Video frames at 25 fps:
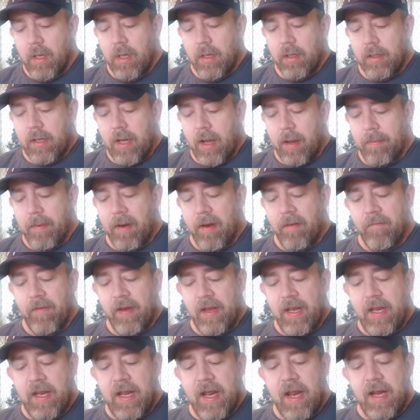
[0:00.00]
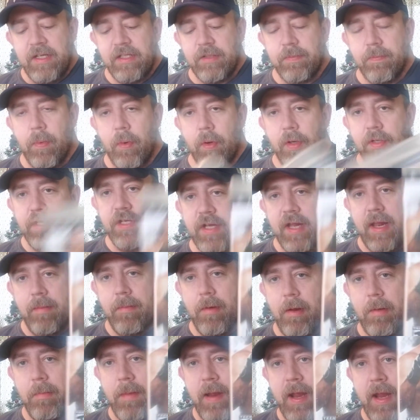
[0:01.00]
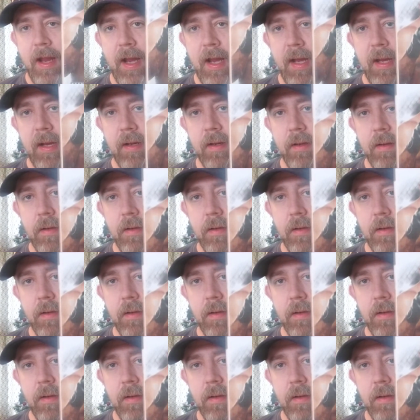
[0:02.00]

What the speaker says: Copy of EA Sports MMA.